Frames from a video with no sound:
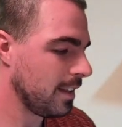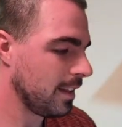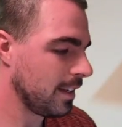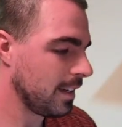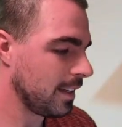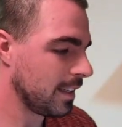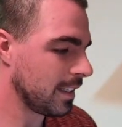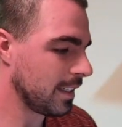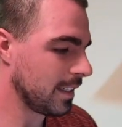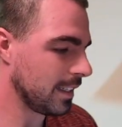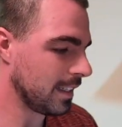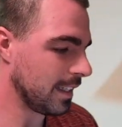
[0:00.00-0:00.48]

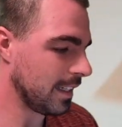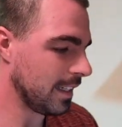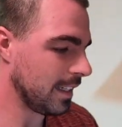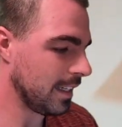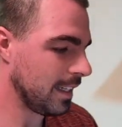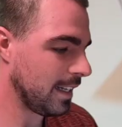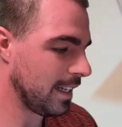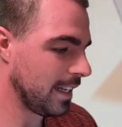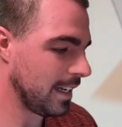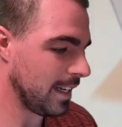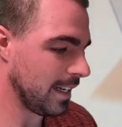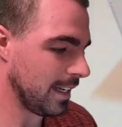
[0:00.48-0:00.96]

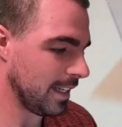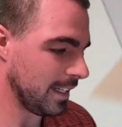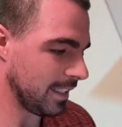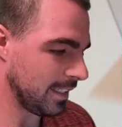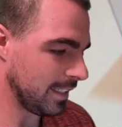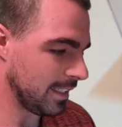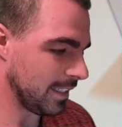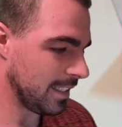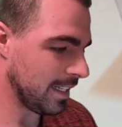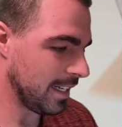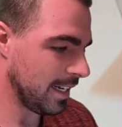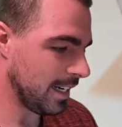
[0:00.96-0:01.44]
a
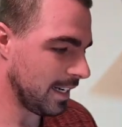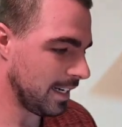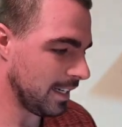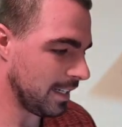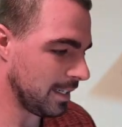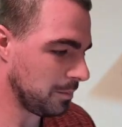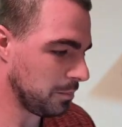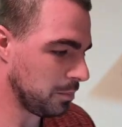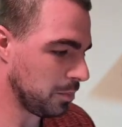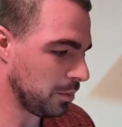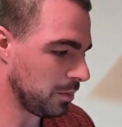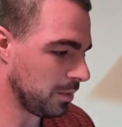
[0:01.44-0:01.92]

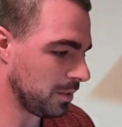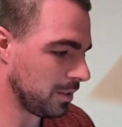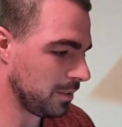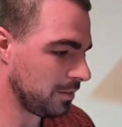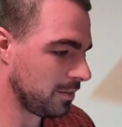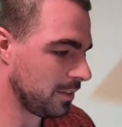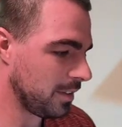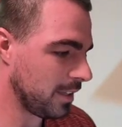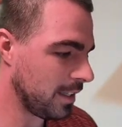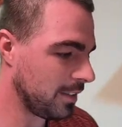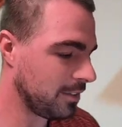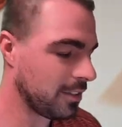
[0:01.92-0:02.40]

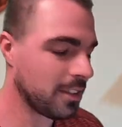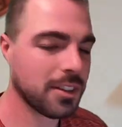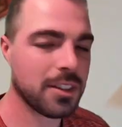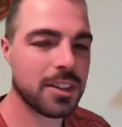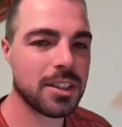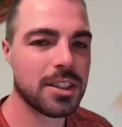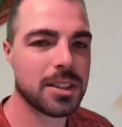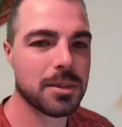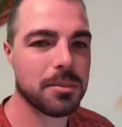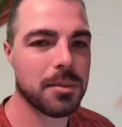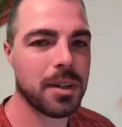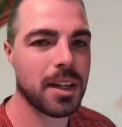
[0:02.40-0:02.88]
9.5, or at least
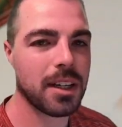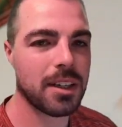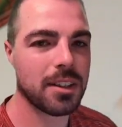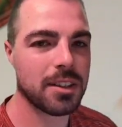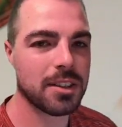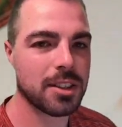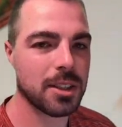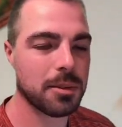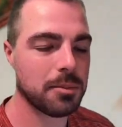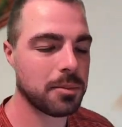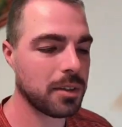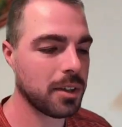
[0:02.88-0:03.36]
some higher
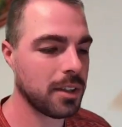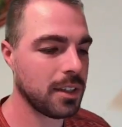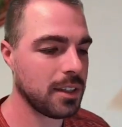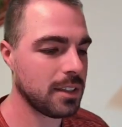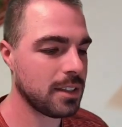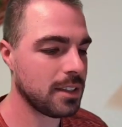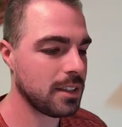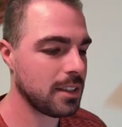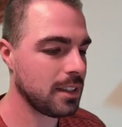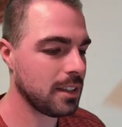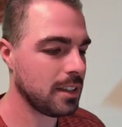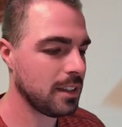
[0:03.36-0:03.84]

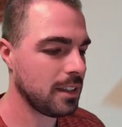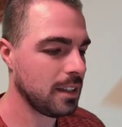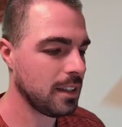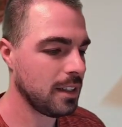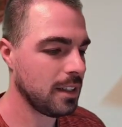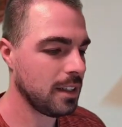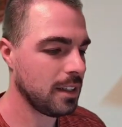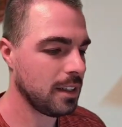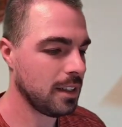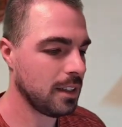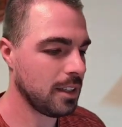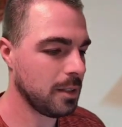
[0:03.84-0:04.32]
subgrades
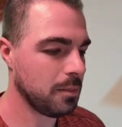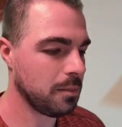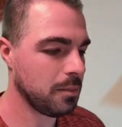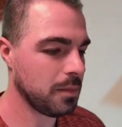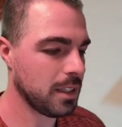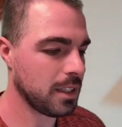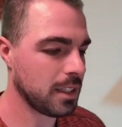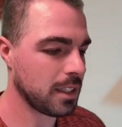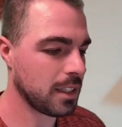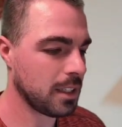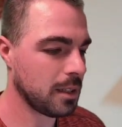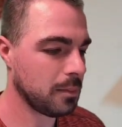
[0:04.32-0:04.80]
than
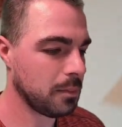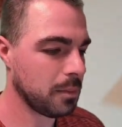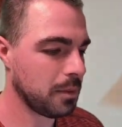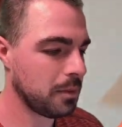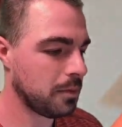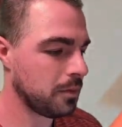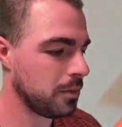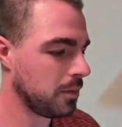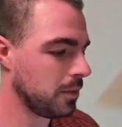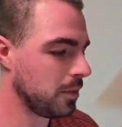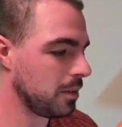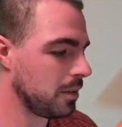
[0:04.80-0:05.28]
it got
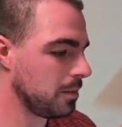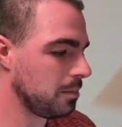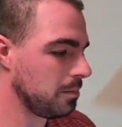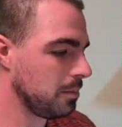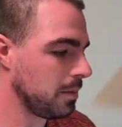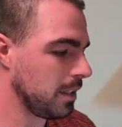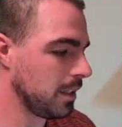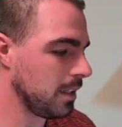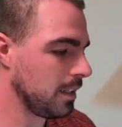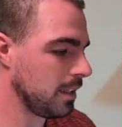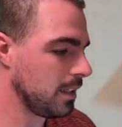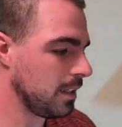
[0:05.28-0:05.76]
before.
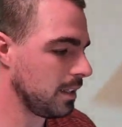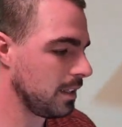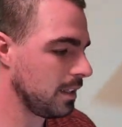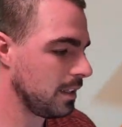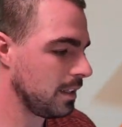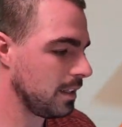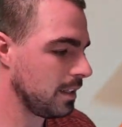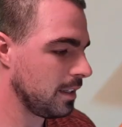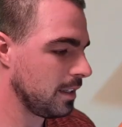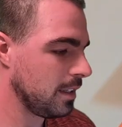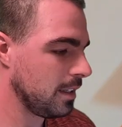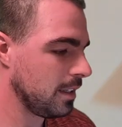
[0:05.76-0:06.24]
But
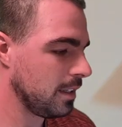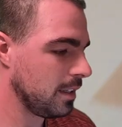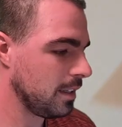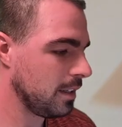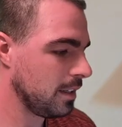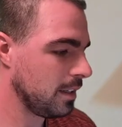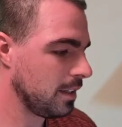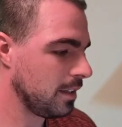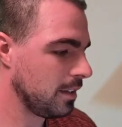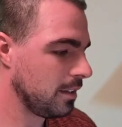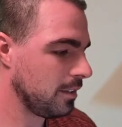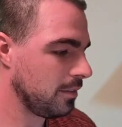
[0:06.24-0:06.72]

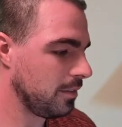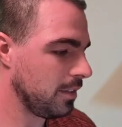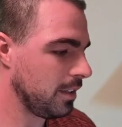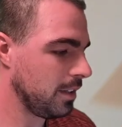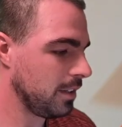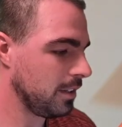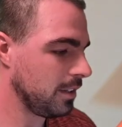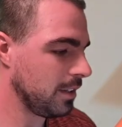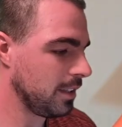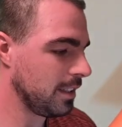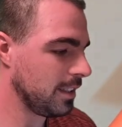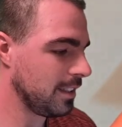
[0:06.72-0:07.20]

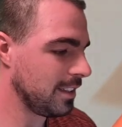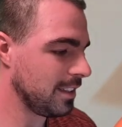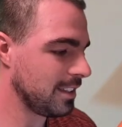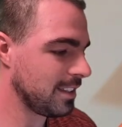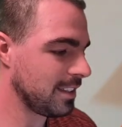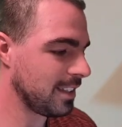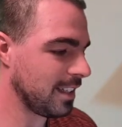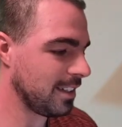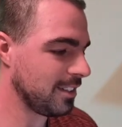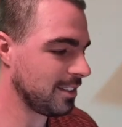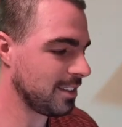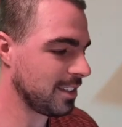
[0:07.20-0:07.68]
really
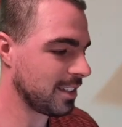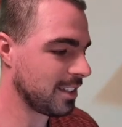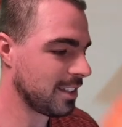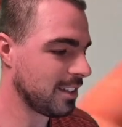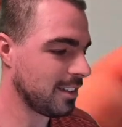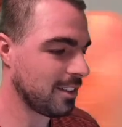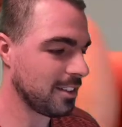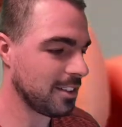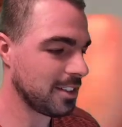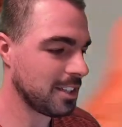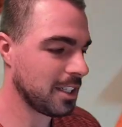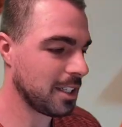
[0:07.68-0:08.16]
nostalgic
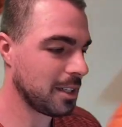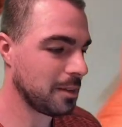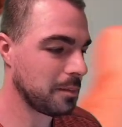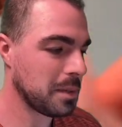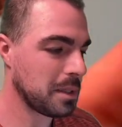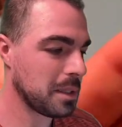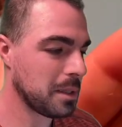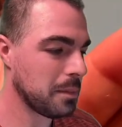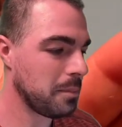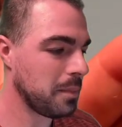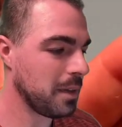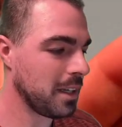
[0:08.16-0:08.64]
cards here. I mean,
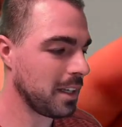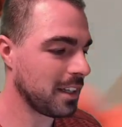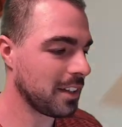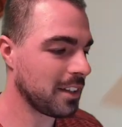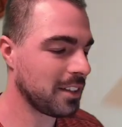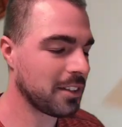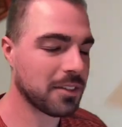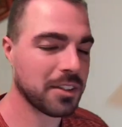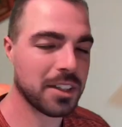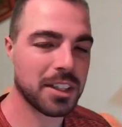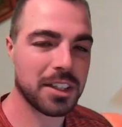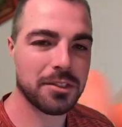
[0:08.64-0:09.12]
the big
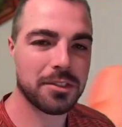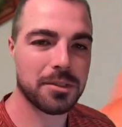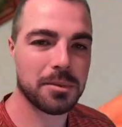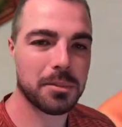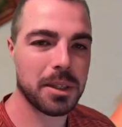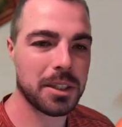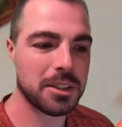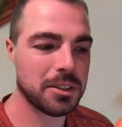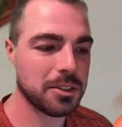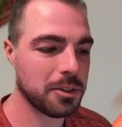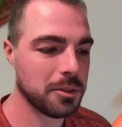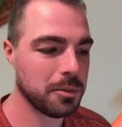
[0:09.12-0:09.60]
3 from
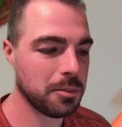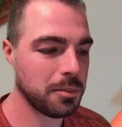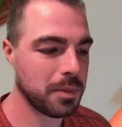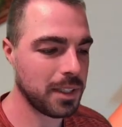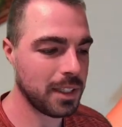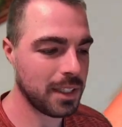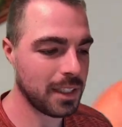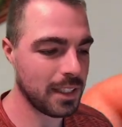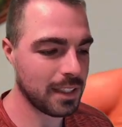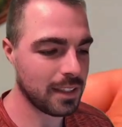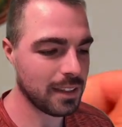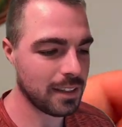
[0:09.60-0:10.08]
LOB.
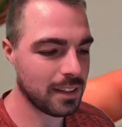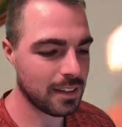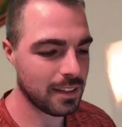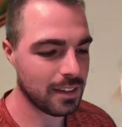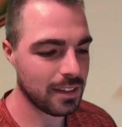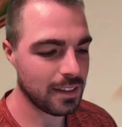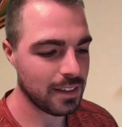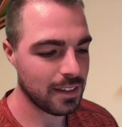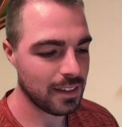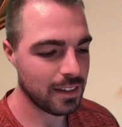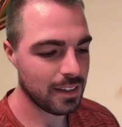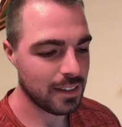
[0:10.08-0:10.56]

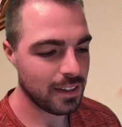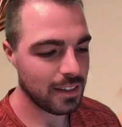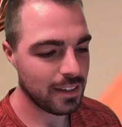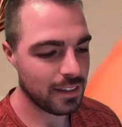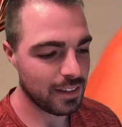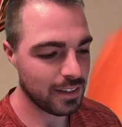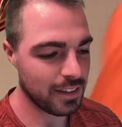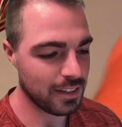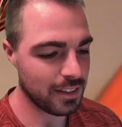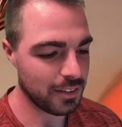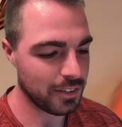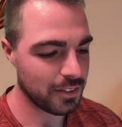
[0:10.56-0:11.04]

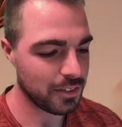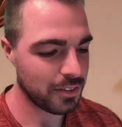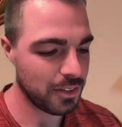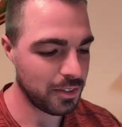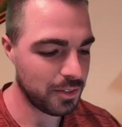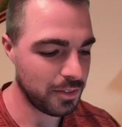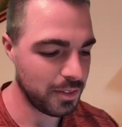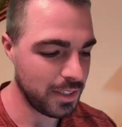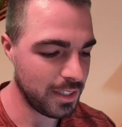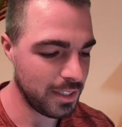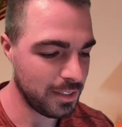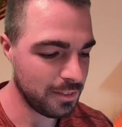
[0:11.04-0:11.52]
Then you throw
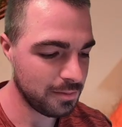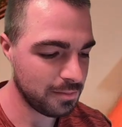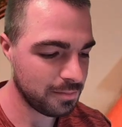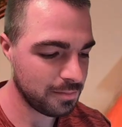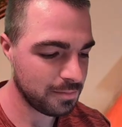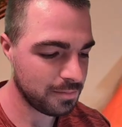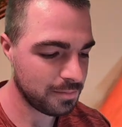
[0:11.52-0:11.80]
in,